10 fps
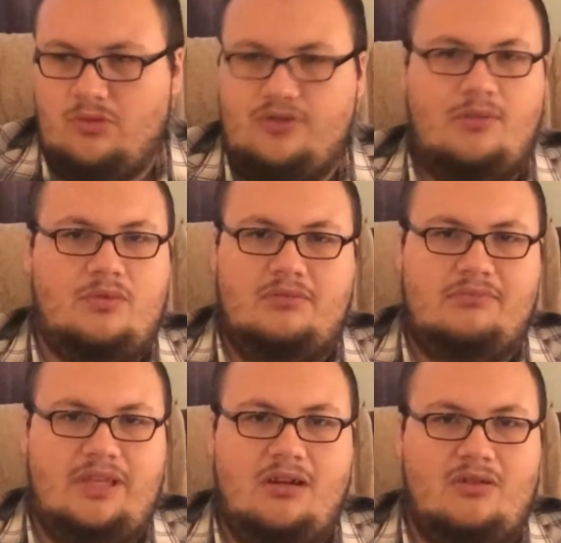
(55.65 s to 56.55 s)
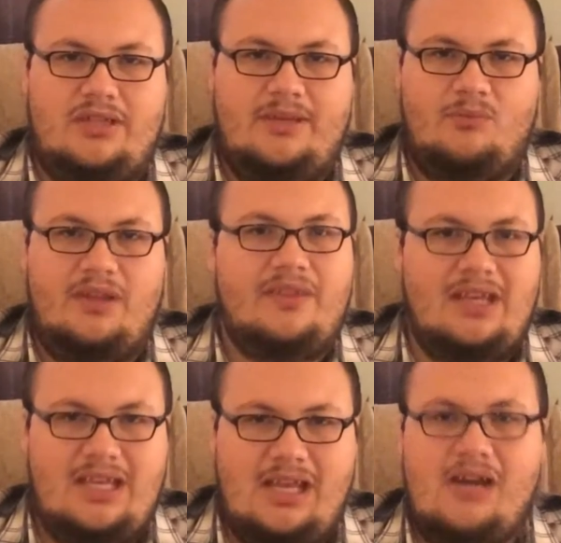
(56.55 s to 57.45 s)
which I wouldn't be caught dead with
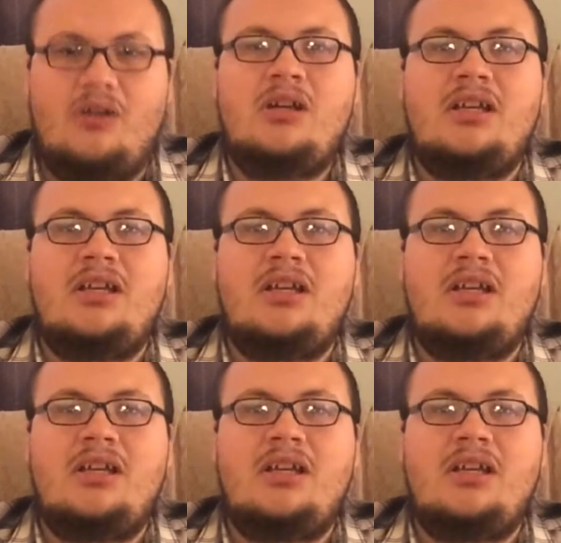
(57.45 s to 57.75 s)
anyhow.